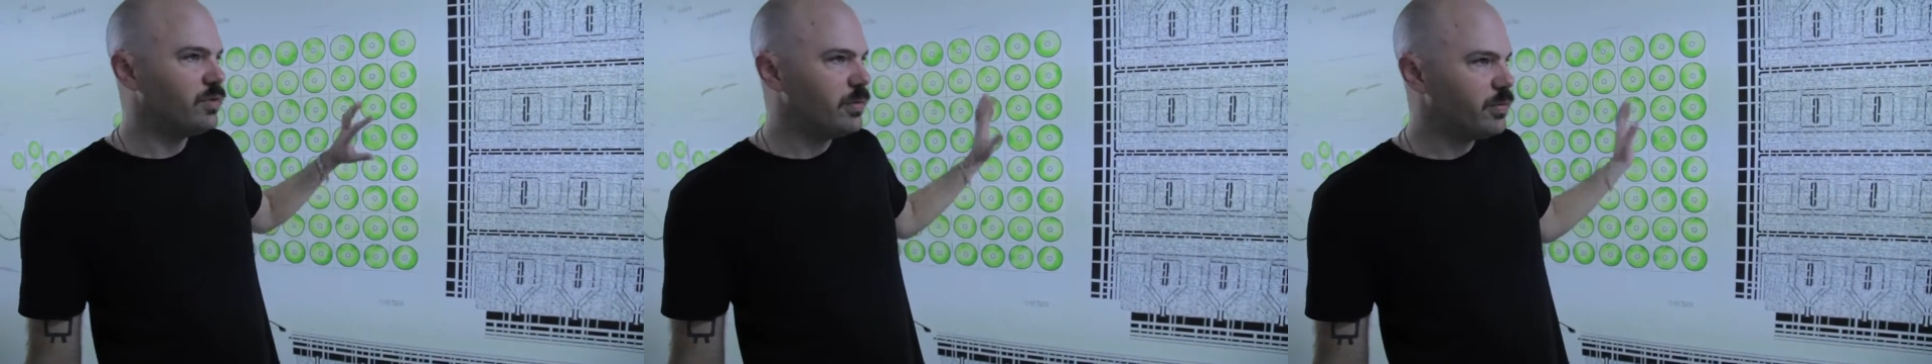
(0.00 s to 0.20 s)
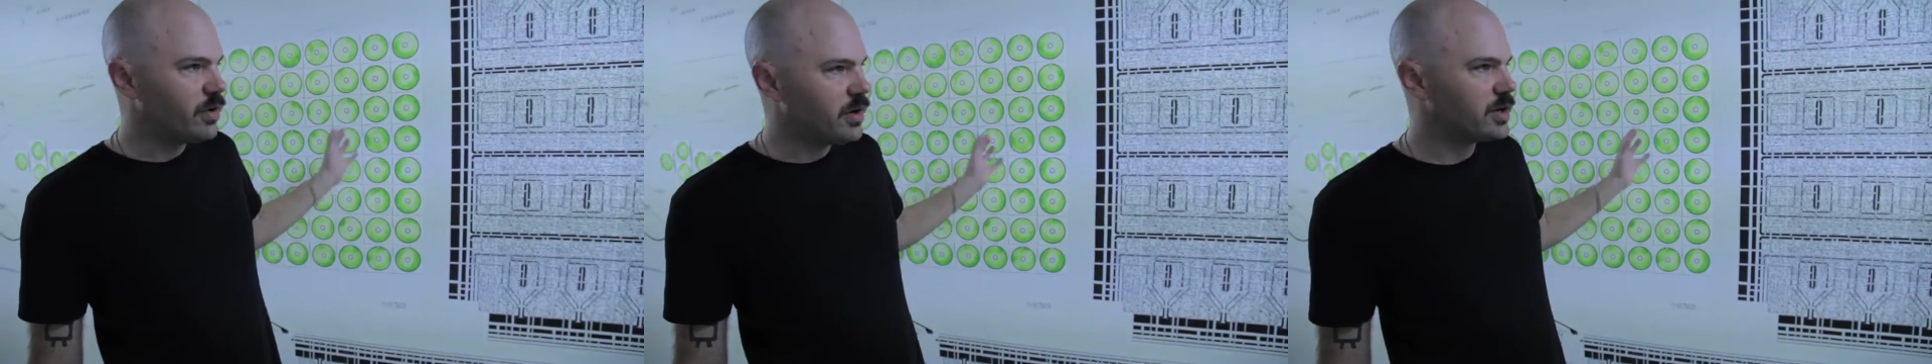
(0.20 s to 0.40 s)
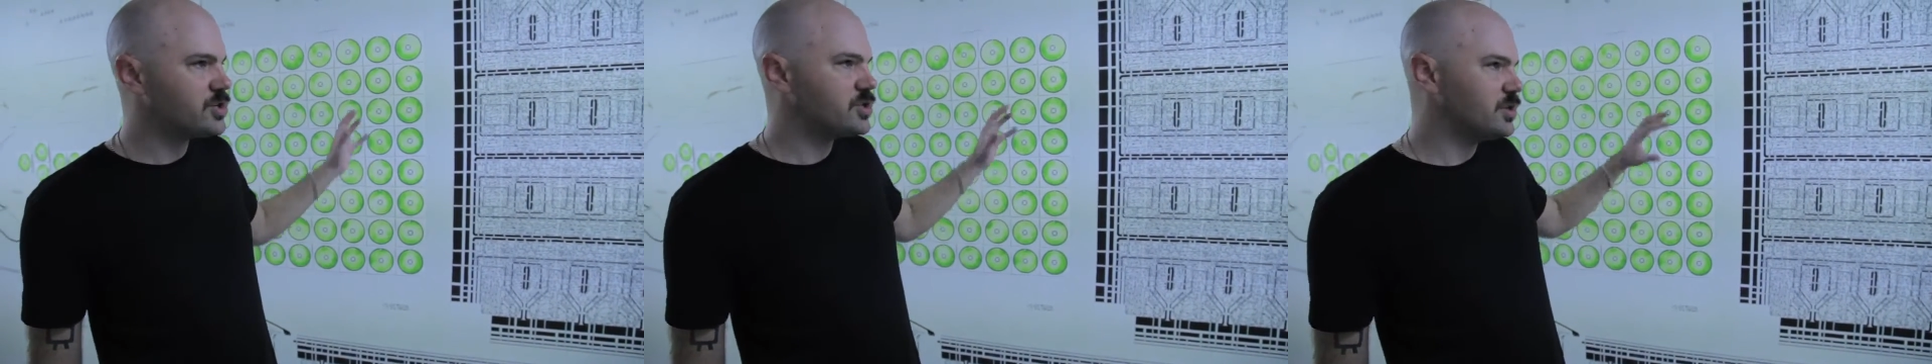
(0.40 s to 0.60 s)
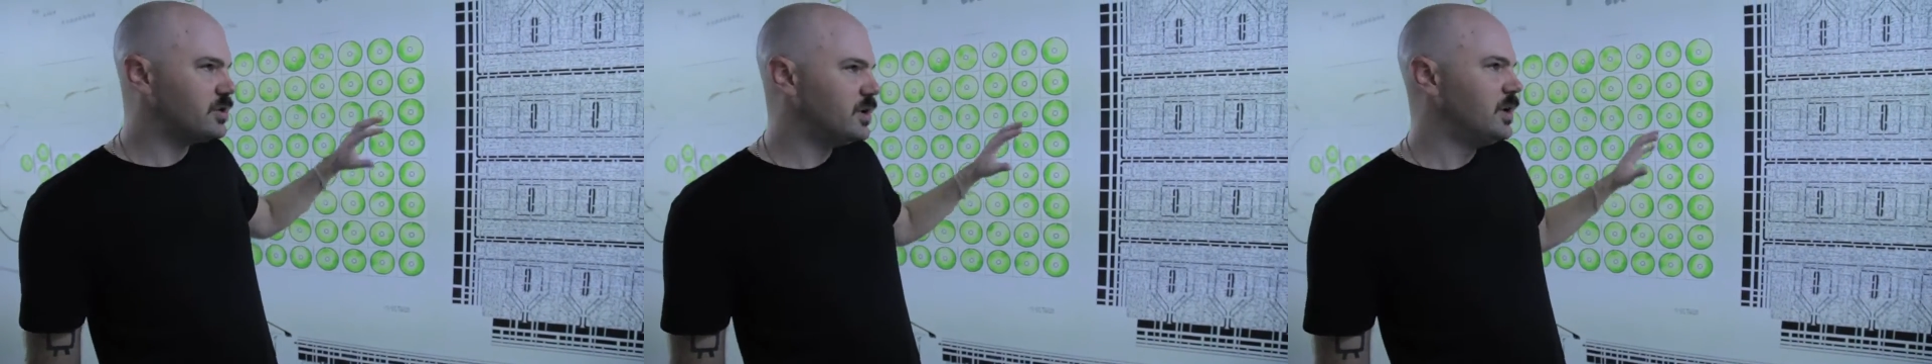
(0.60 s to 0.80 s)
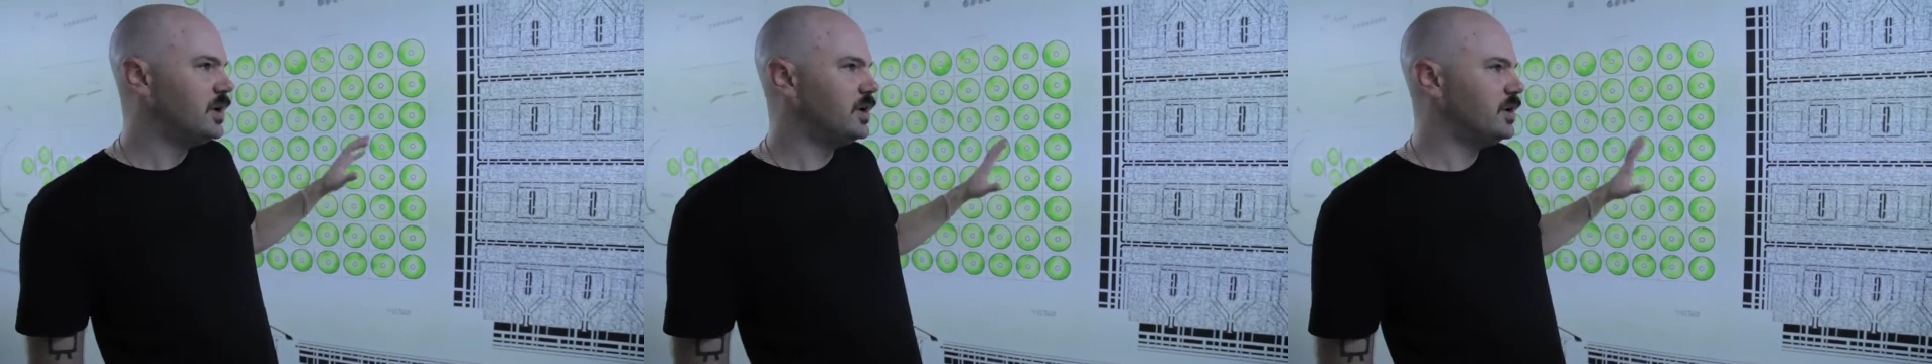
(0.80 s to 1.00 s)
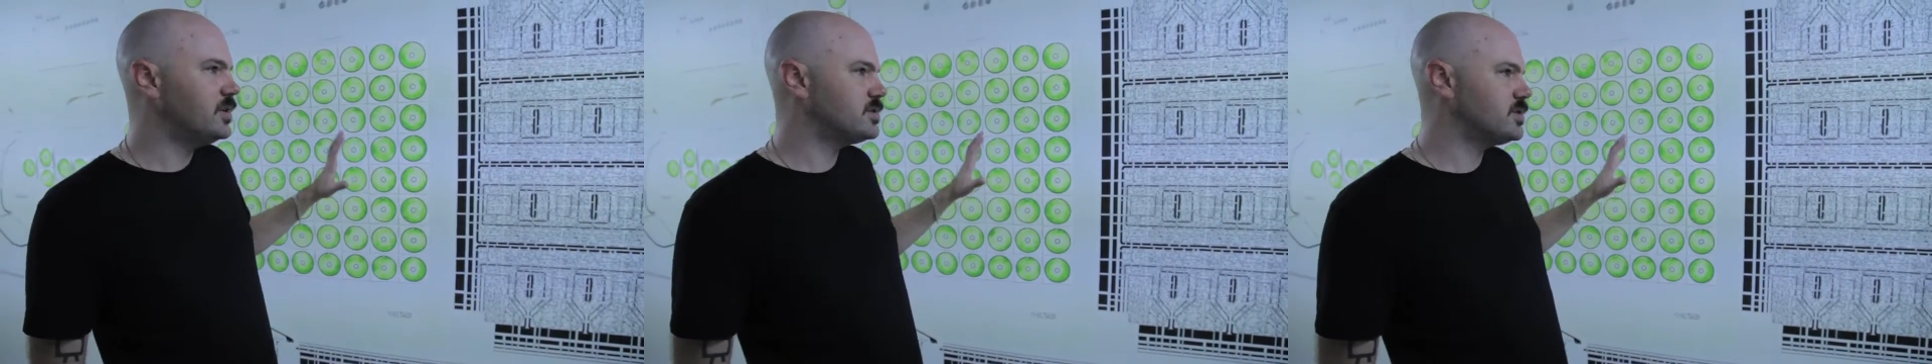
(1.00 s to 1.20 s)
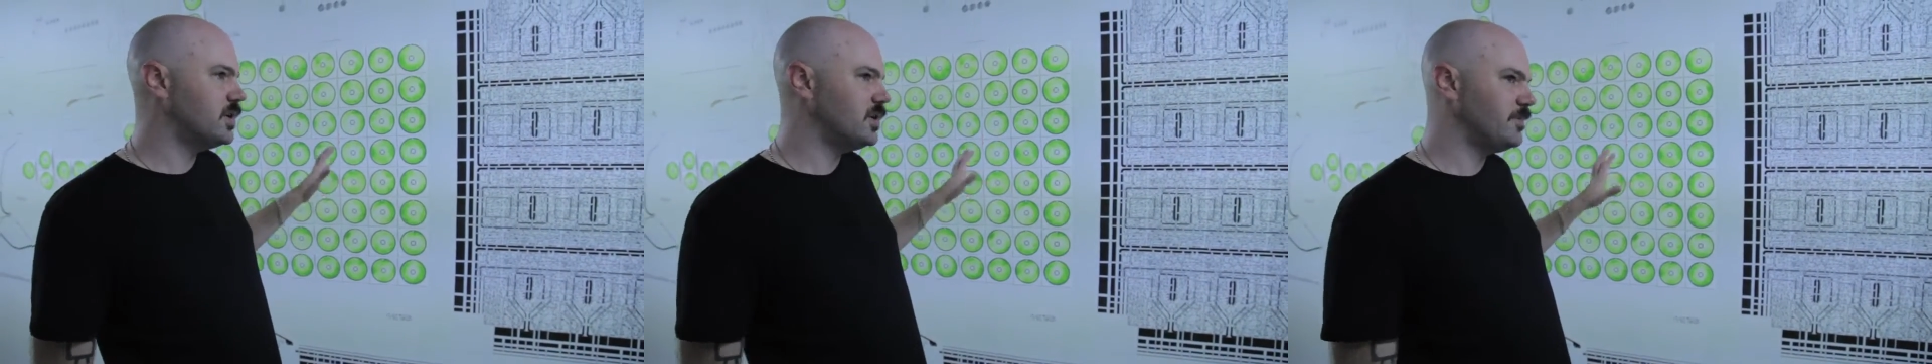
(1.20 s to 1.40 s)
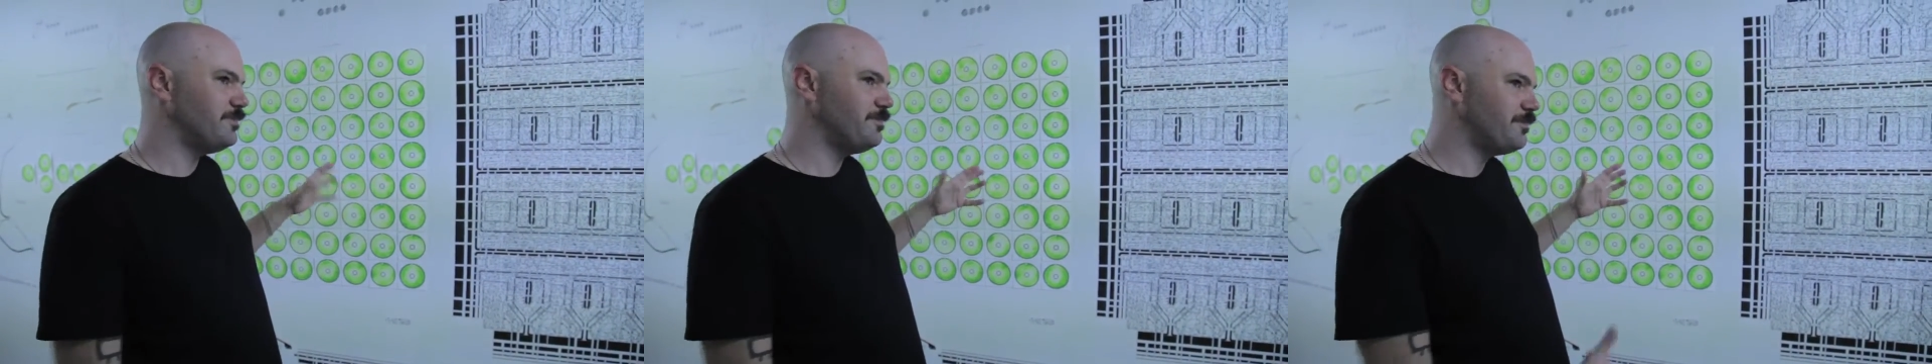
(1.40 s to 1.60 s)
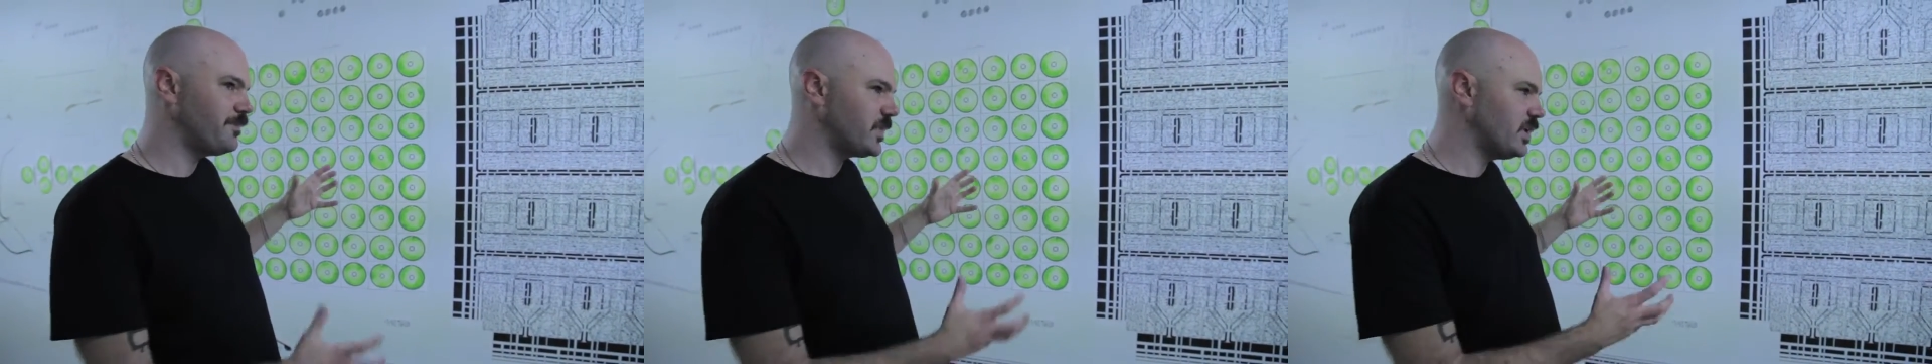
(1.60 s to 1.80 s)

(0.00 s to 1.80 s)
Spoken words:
reproduction is a